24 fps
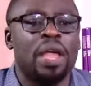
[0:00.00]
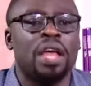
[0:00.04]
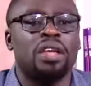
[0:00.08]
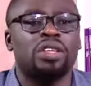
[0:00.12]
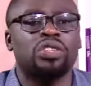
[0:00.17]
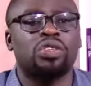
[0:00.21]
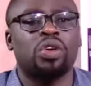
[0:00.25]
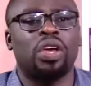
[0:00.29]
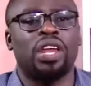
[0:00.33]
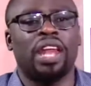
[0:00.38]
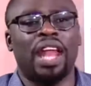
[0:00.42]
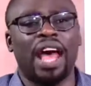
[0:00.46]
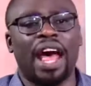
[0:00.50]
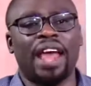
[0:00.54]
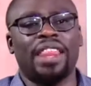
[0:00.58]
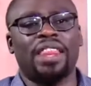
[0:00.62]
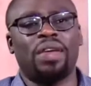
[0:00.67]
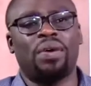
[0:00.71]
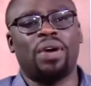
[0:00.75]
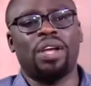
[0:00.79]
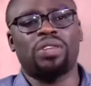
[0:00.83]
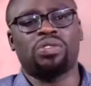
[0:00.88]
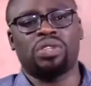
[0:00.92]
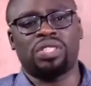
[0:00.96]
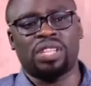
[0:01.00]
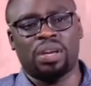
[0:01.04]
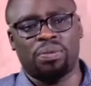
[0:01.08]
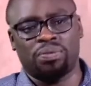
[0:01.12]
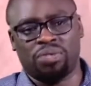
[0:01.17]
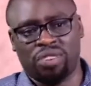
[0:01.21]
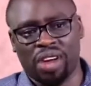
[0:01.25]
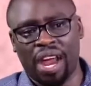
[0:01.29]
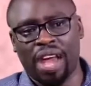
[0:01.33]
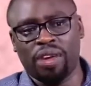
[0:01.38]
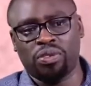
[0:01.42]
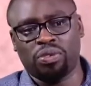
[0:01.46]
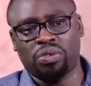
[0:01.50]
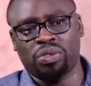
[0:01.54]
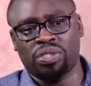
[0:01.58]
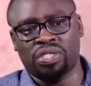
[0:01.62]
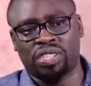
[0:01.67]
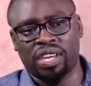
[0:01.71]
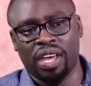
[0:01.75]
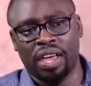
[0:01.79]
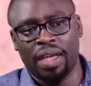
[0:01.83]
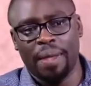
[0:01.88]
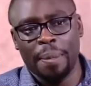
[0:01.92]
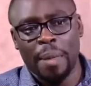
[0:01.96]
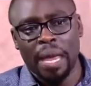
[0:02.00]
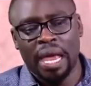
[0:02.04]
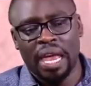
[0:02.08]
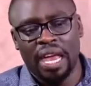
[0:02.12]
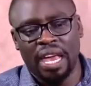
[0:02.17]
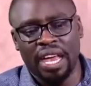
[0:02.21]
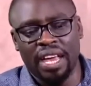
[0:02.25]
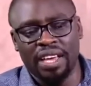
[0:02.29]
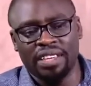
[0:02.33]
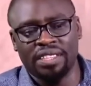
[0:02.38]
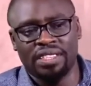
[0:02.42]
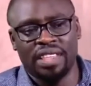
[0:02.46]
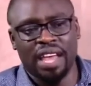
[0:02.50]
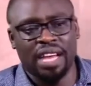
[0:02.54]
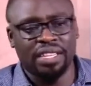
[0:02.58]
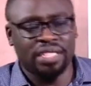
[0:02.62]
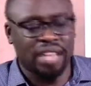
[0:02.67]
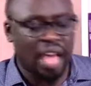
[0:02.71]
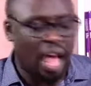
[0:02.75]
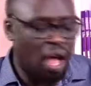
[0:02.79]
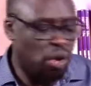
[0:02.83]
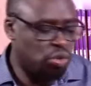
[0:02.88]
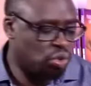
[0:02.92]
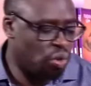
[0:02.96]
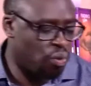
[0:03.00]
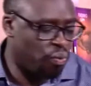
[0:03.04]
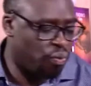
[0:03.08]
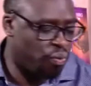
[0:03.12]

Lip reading: So in other words, what I'm trying to say is that out of